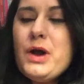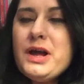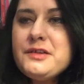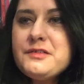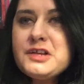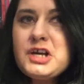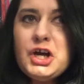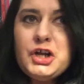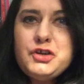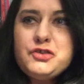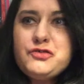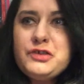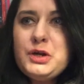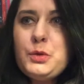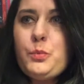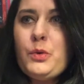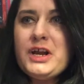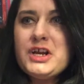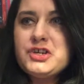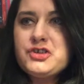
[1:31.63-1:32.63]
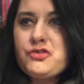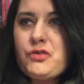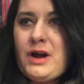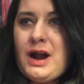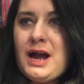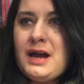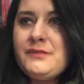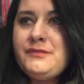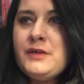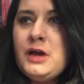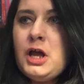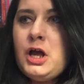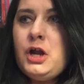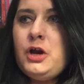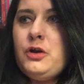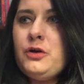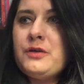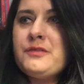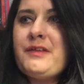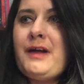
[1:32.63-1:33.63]
West Country Witchcraft
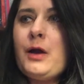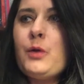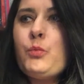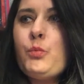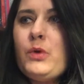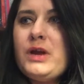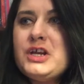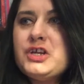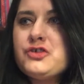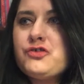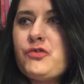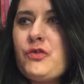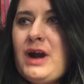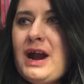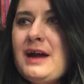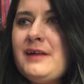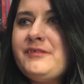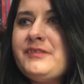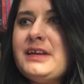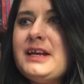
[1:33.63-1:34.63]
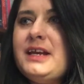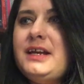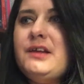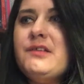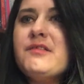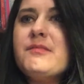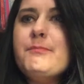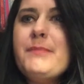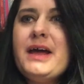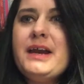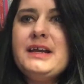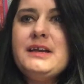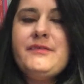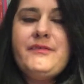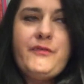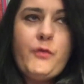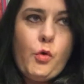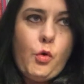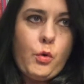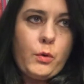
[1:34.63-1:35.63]
looks at witchcraft in its many
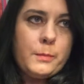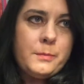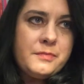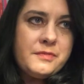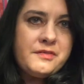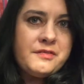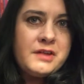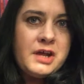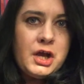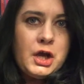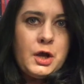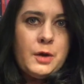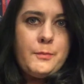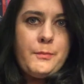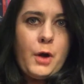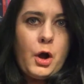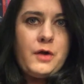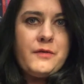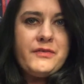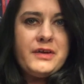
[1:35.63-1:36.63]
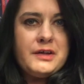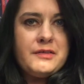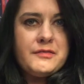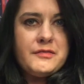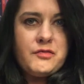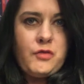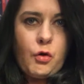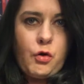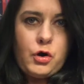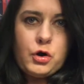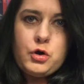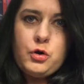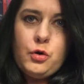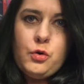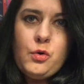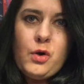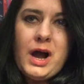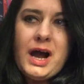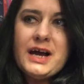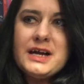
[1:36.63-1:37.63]
forms, both
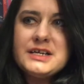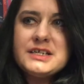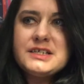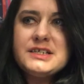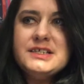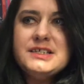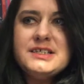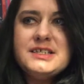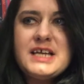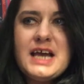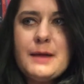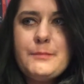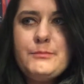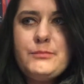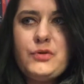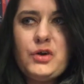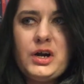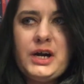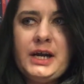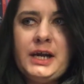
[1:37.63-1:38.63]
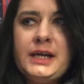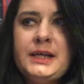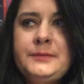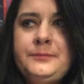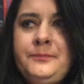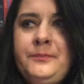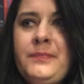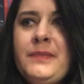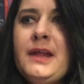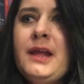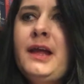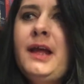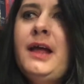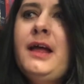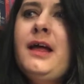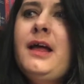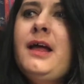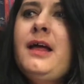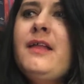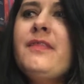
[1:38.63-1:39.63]
historical and contemporary.
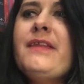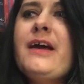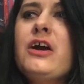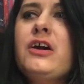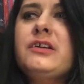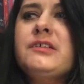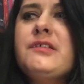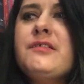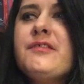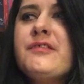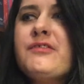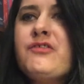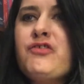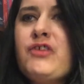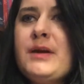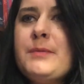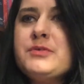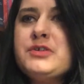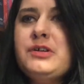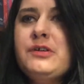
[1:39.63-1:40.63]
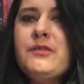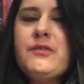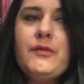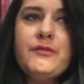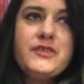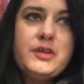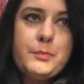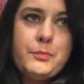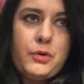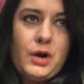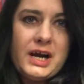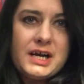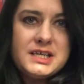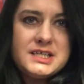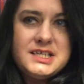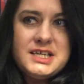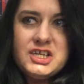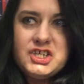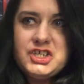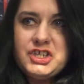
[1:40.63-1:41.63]
There are descriptions of the
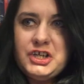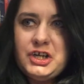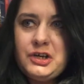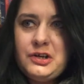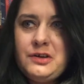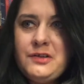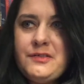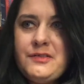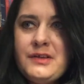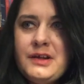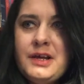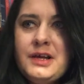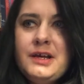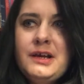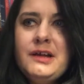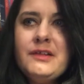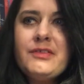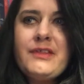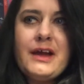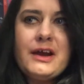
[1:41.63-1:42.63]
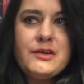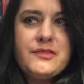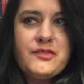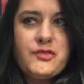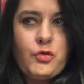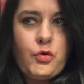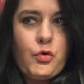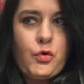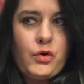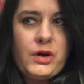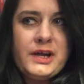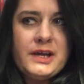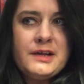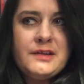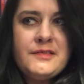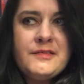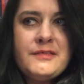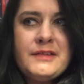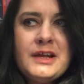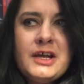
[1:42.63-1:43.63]
practitioners, their
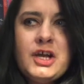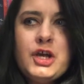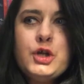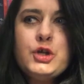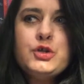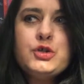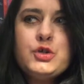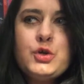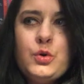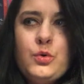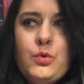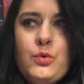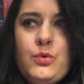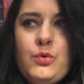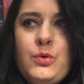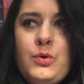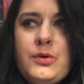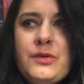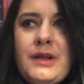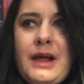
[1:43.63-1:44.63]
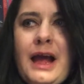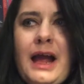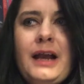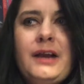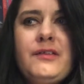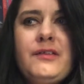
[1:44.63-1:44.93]
stories, tools,